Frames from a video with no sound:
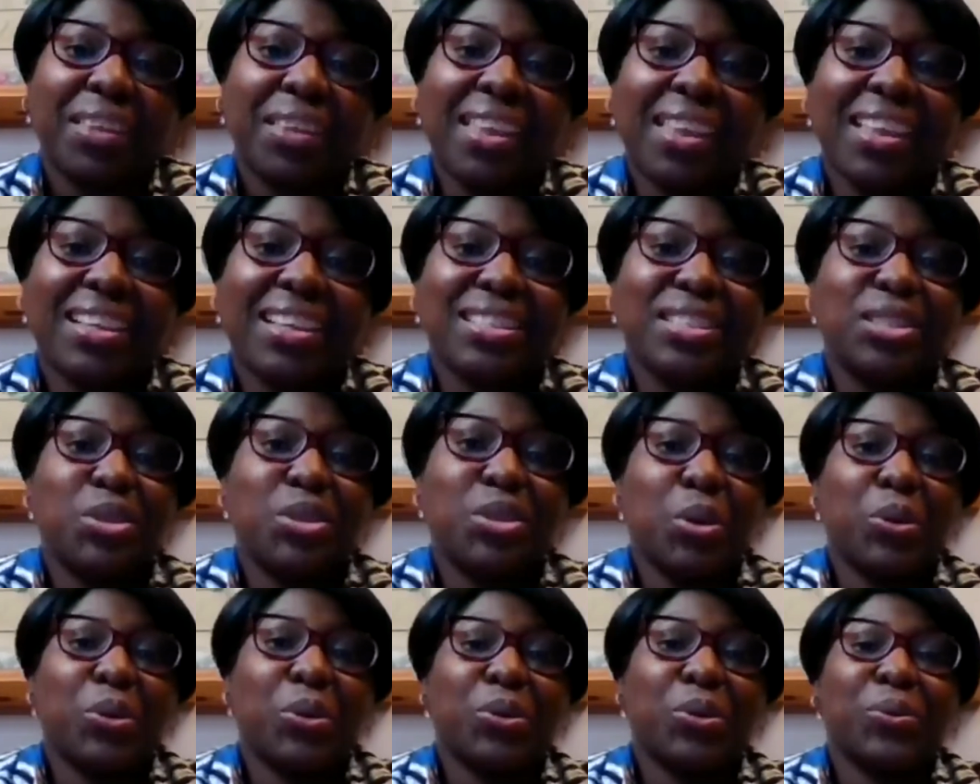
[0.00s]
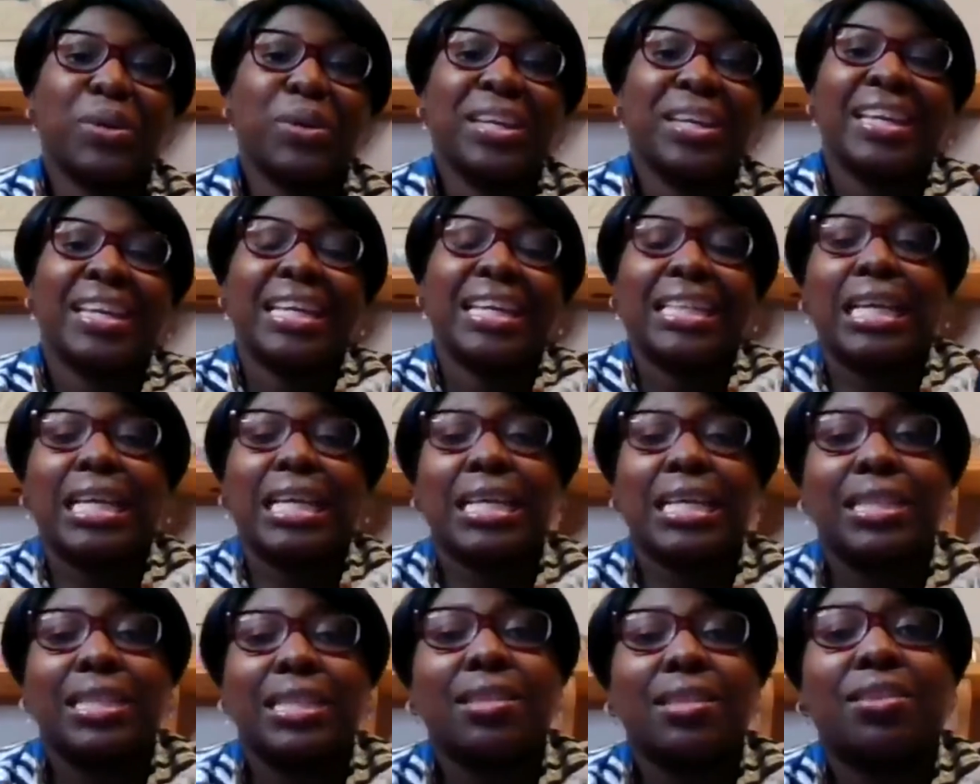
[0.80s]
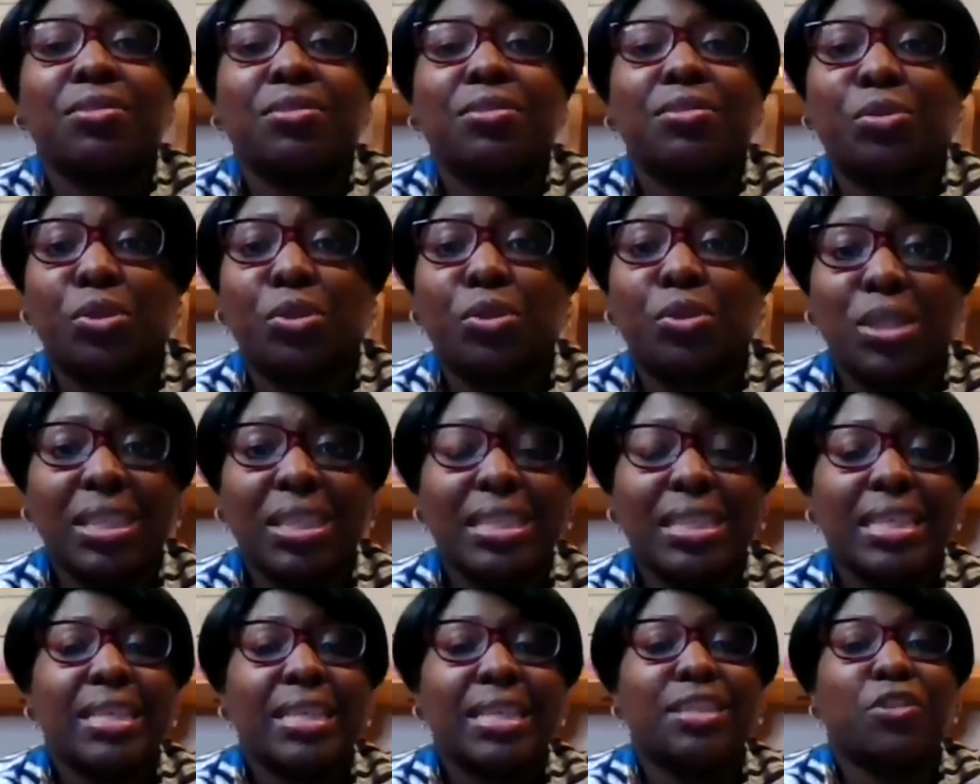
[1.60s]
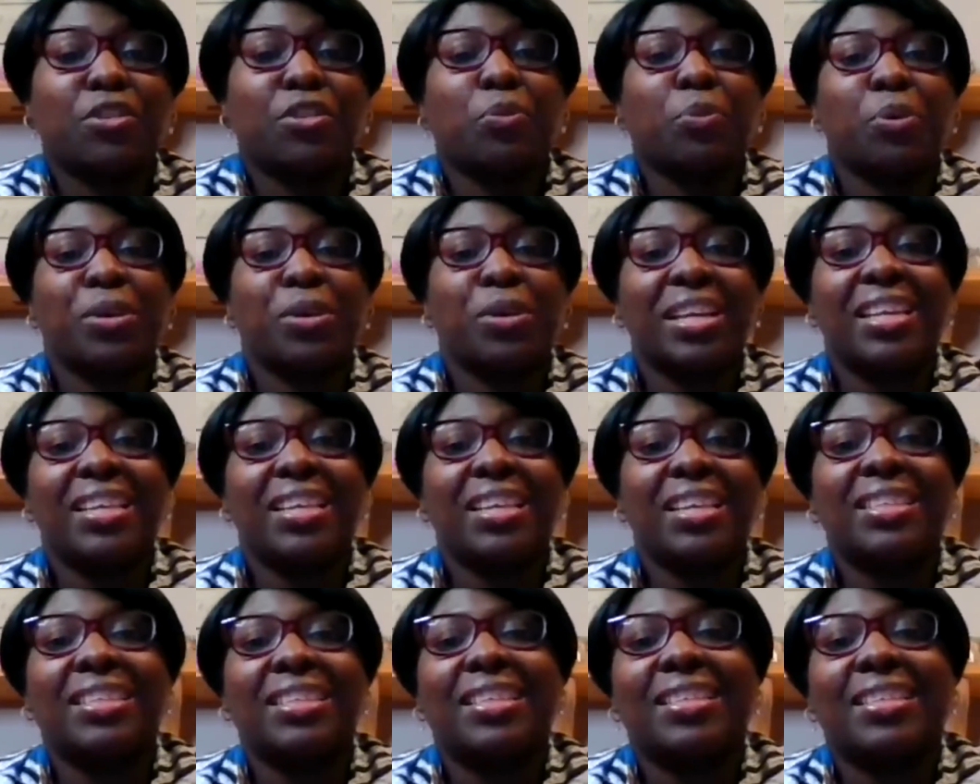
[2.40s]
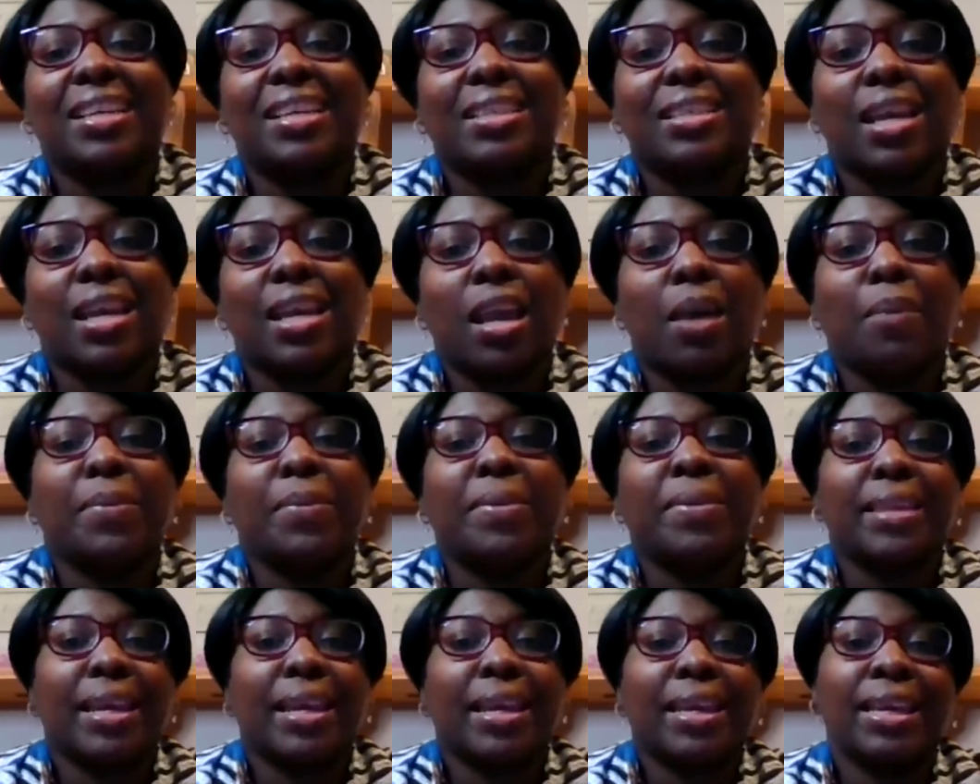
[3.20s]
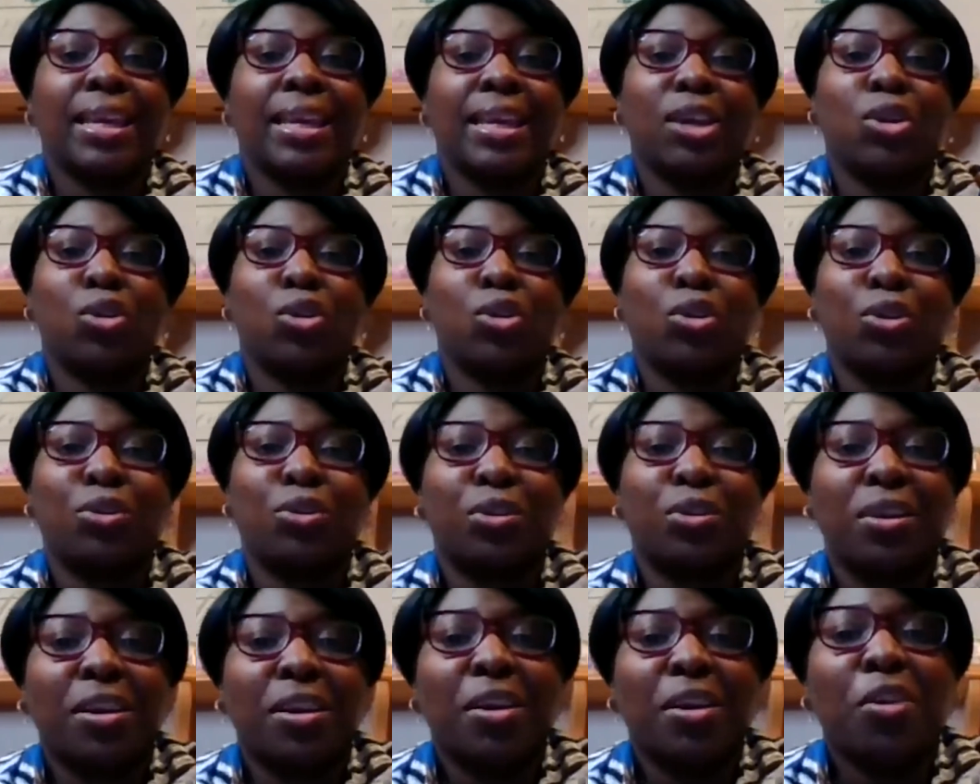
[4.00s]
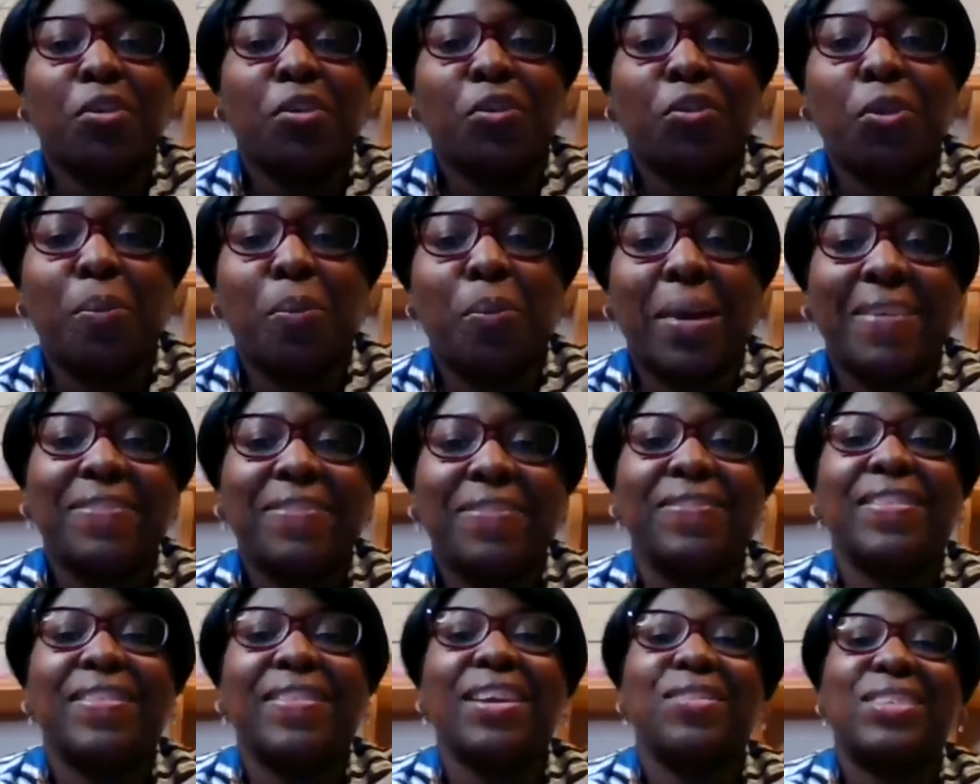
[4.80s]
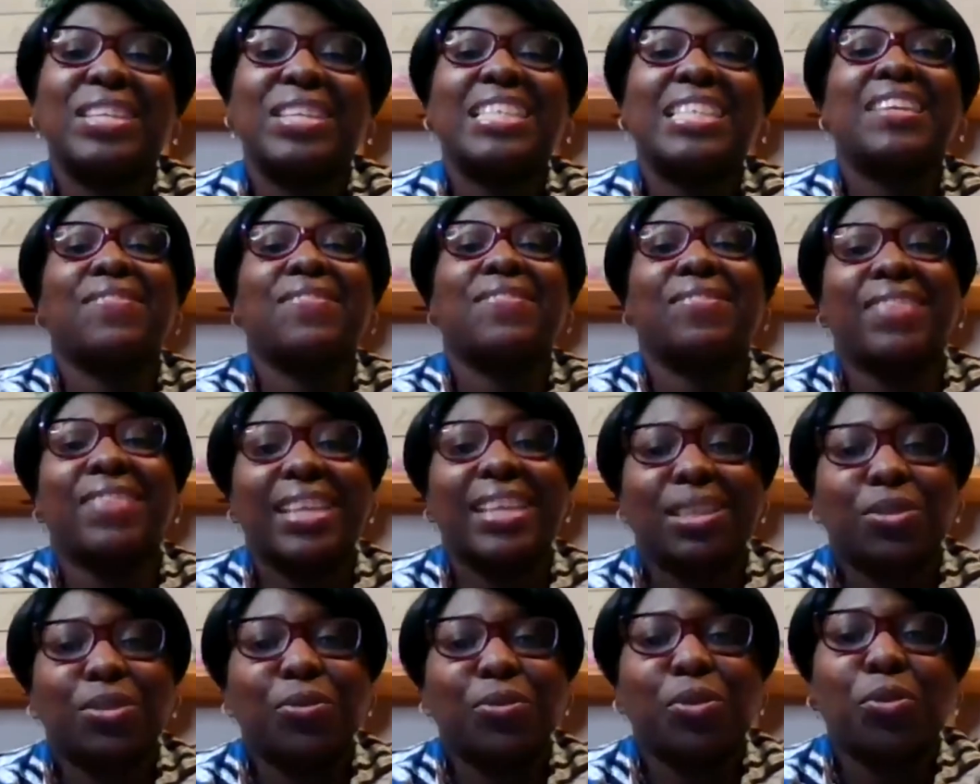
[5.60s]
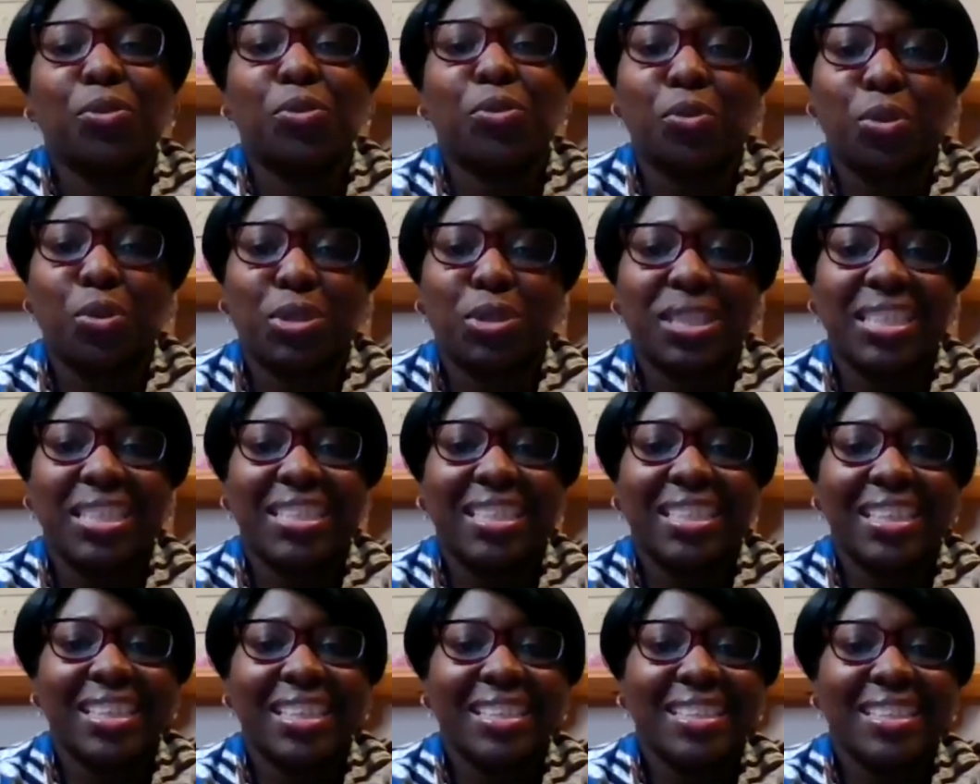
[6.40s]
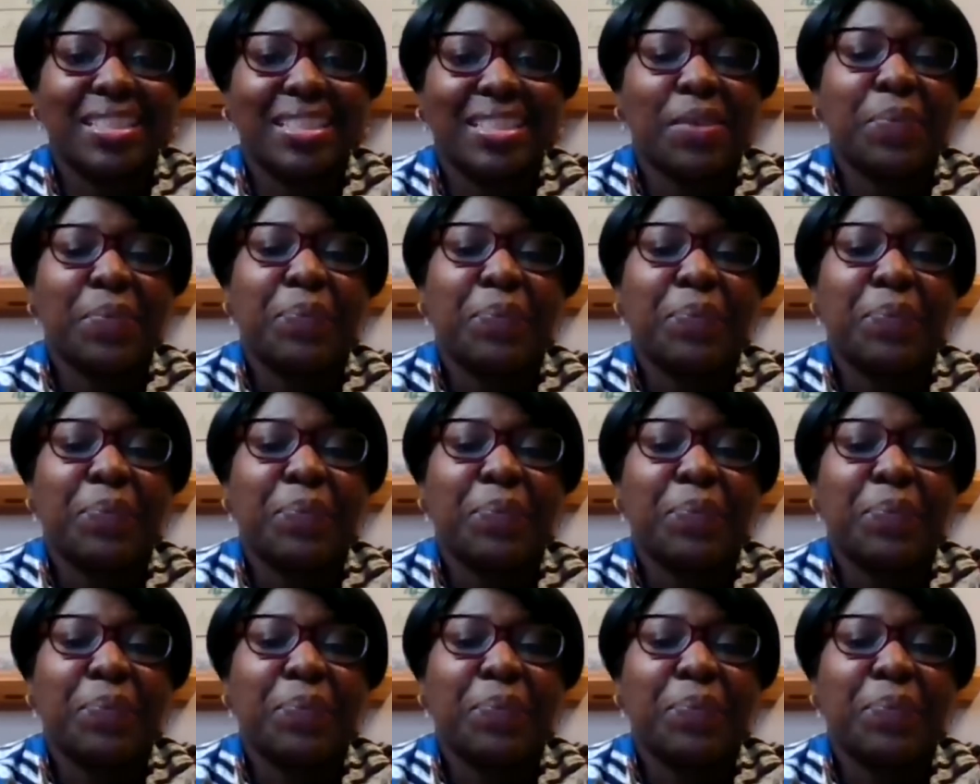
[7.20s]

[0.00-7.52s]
So the essence of the 40 days of praise is that I am thanking God for my very eventful 40 days.